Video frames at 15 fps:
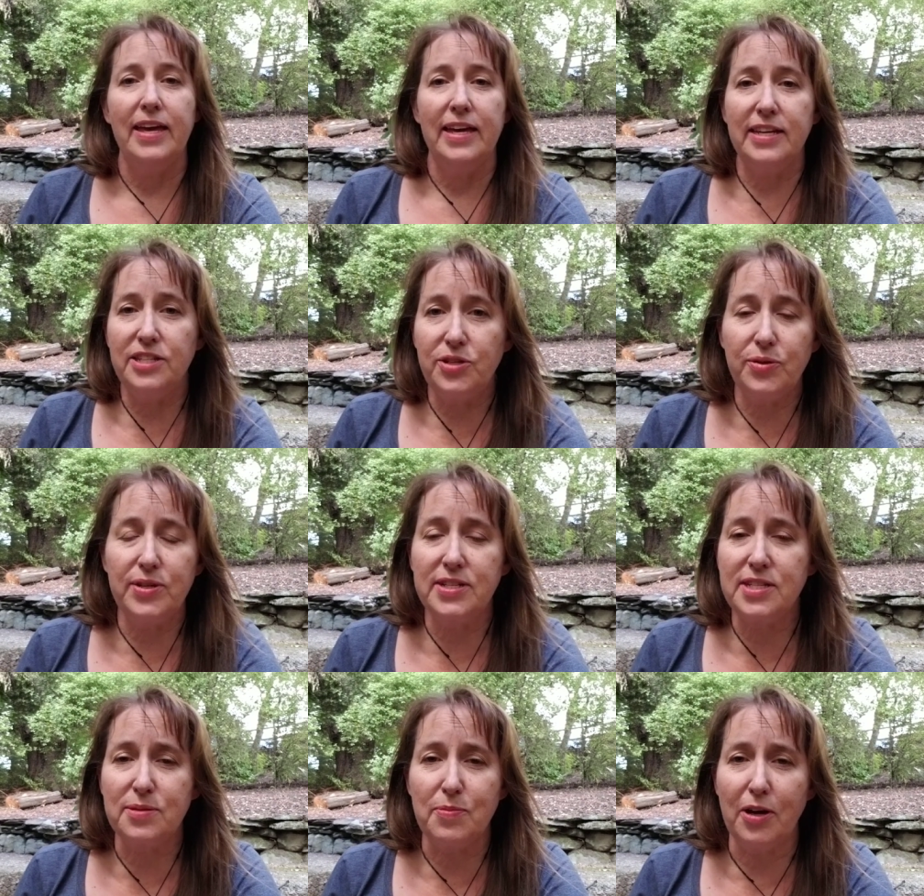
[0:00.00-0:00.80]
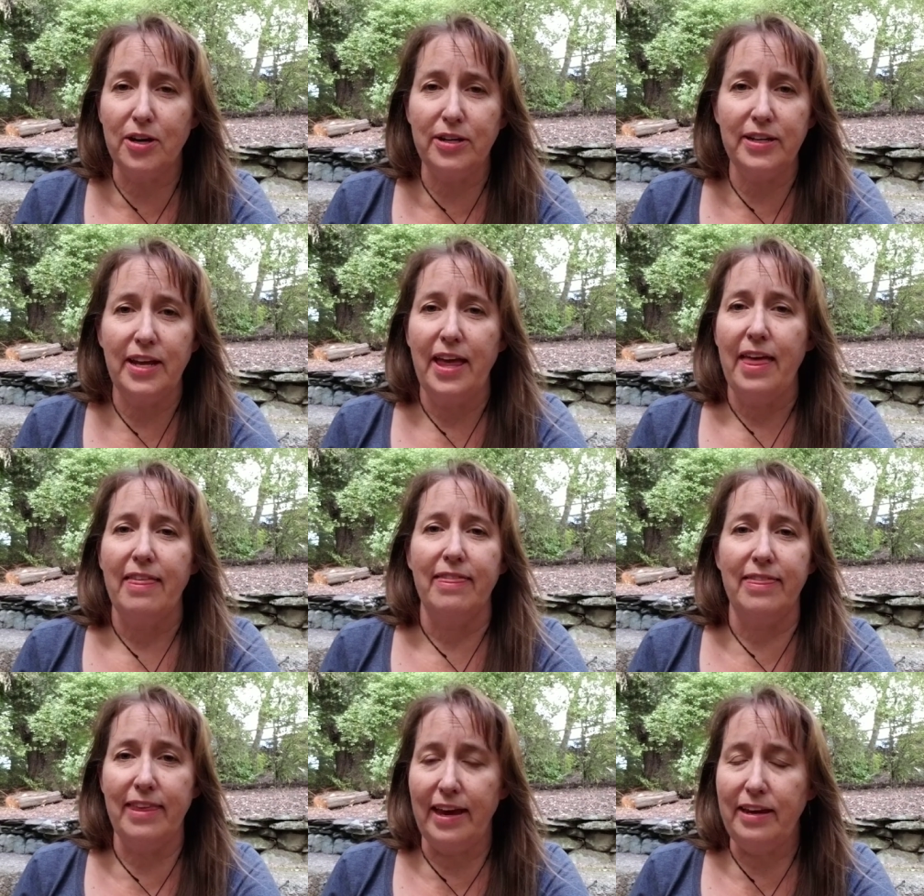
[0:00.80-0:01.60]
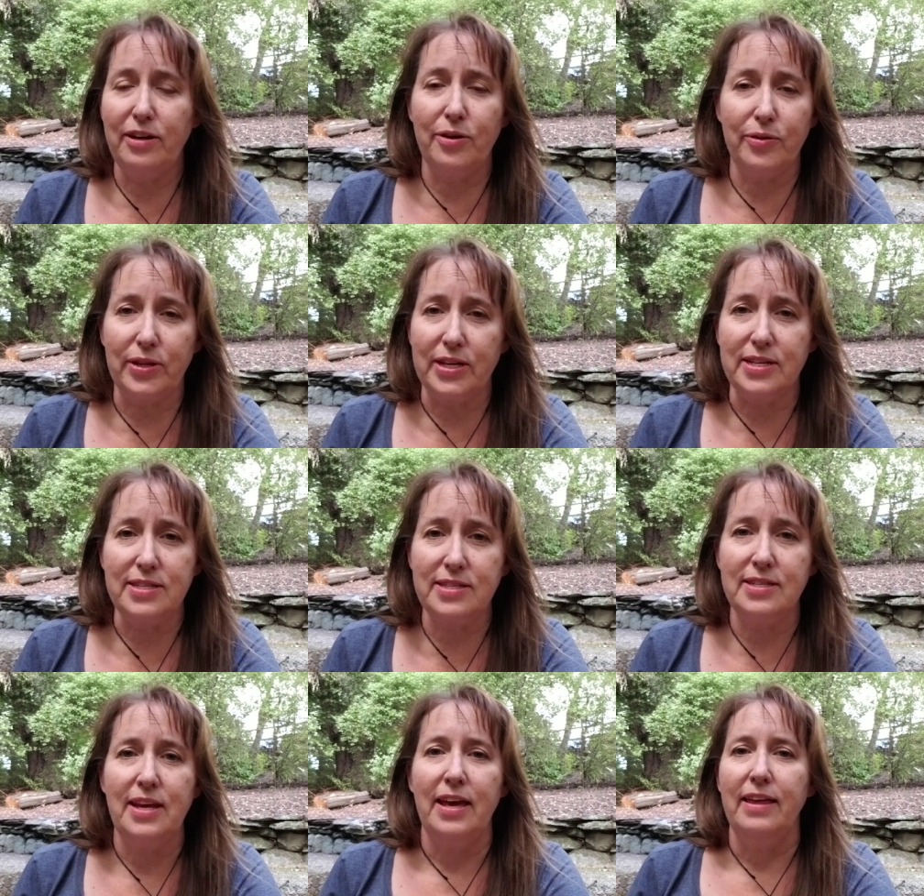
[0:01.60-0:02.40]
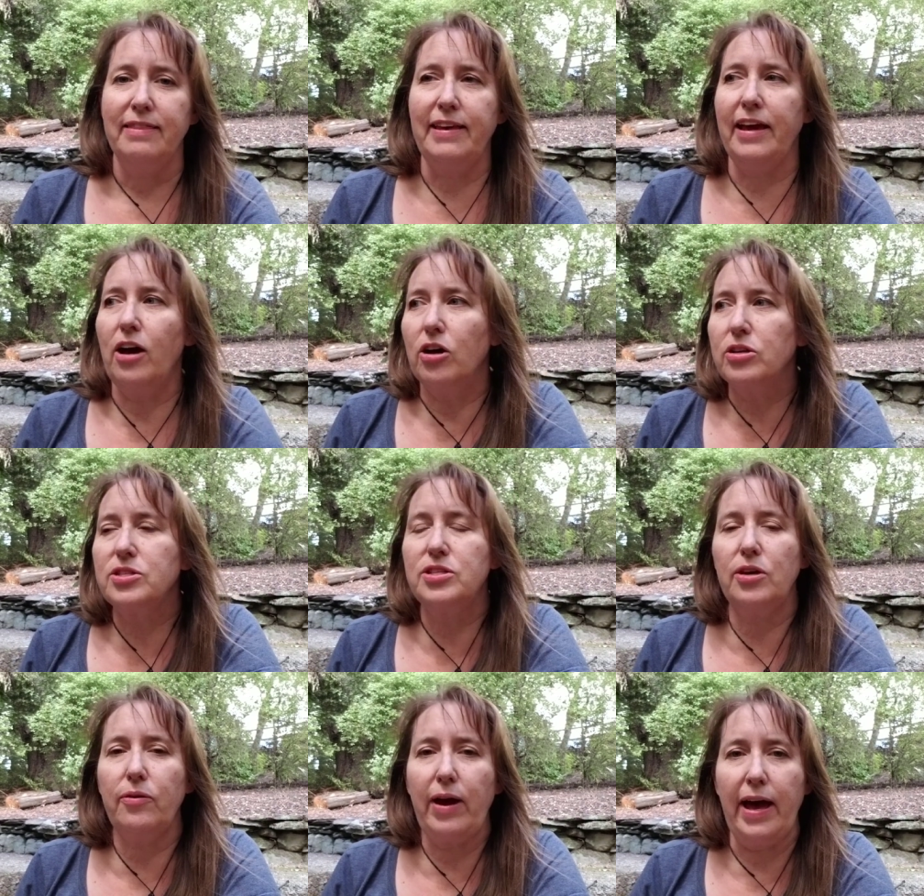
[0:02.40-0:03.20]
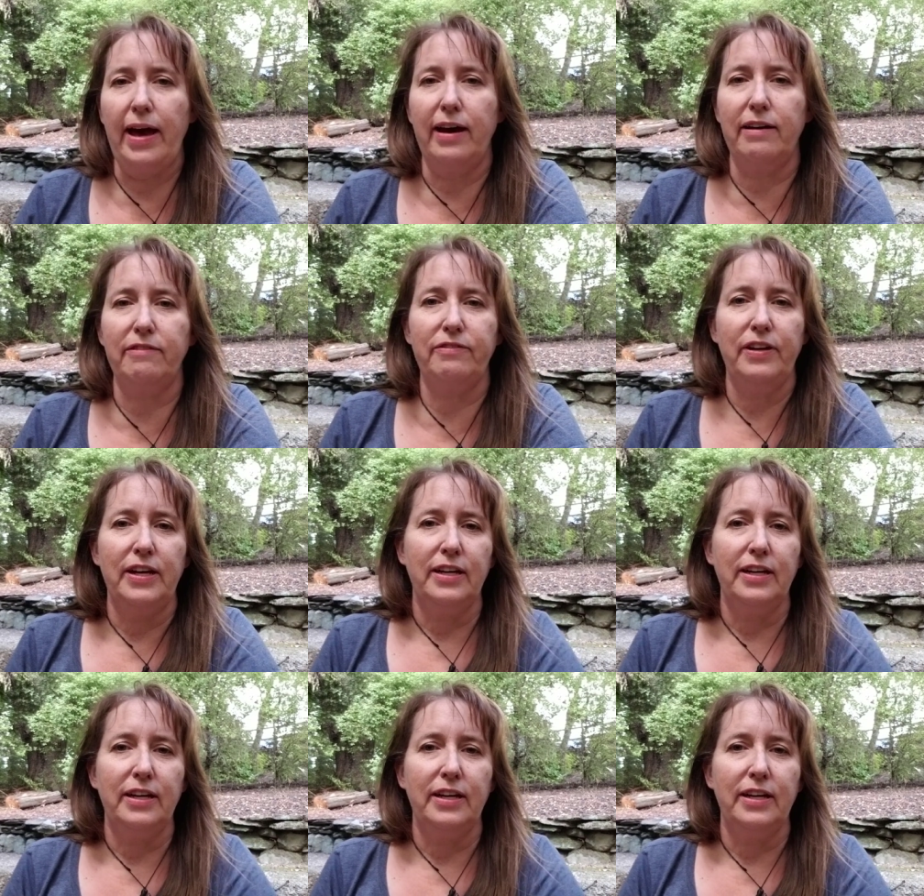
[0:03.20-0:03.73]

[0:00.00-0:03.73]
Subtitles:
Intuit is smart. They know this. They also have